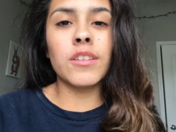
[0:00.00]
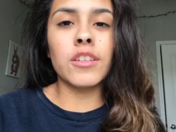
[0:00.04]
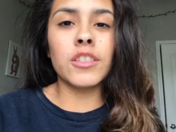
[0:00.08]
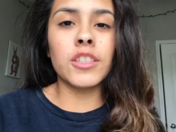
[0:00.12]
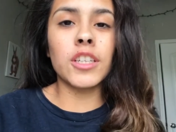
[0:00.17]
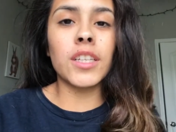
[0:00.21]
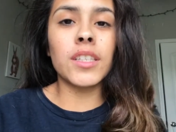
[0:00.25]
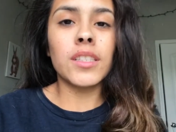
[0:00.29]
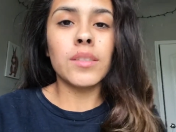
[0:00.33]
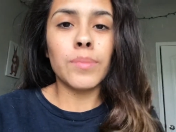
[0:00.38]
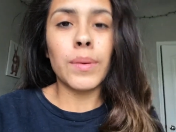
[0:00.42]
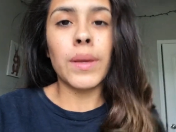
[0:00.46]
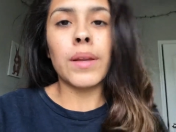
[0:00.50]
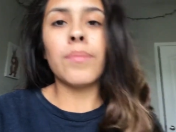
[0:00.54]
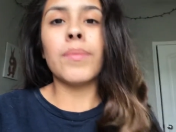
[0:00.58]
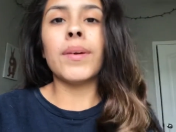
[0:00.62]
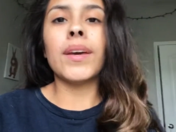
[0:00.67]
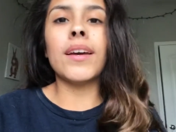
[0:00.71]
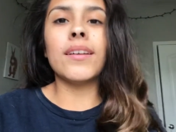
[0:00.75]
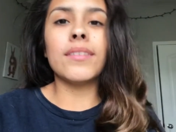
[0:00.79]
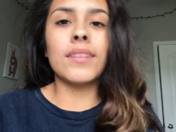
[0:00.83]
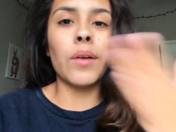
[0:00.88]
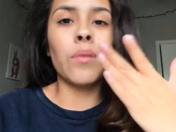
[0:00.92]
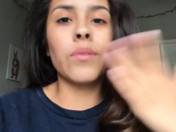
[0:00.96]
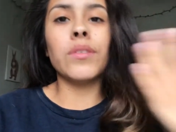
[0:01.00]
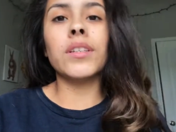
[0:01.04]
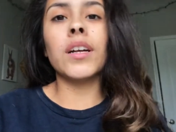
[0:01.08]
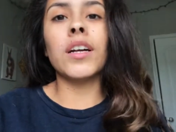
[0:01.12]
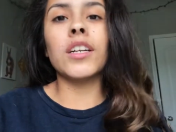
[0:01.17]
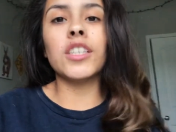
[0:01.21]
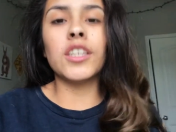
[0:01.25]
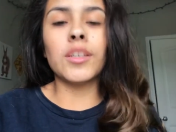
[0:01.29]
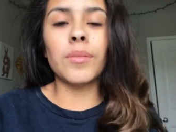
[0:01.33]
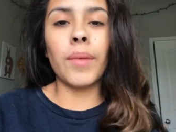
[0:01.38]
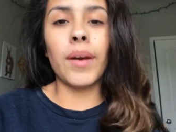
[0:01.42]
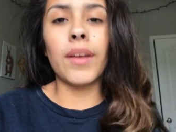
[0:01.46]
just been because I was
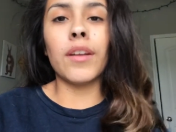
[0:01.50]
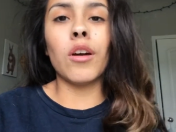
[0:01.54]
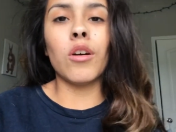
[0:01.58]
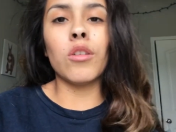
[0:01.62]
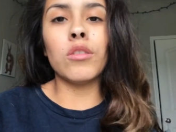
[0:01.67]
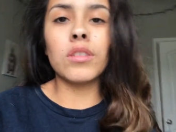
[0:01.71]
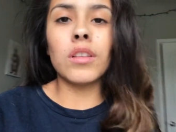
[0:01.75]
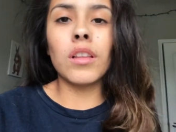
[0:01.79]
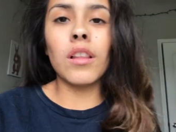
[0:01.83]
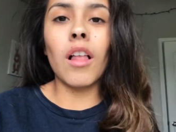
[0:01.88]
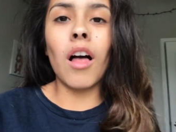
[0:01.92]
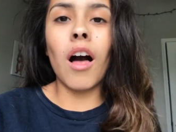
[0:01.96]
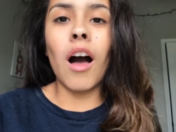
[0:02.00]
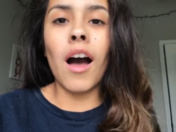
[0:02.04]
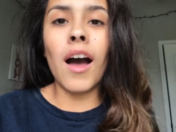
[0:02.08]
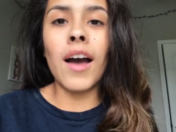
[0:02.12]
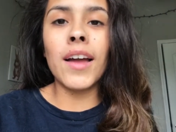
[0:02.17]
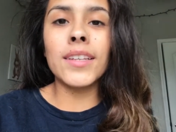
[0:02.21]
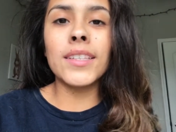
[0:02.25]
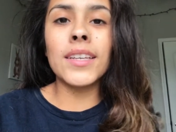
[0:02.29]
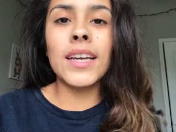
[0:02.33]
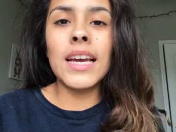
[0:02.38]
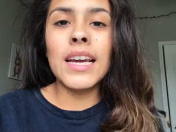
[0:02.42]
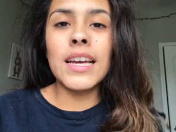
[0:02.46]
touching my nose a lot.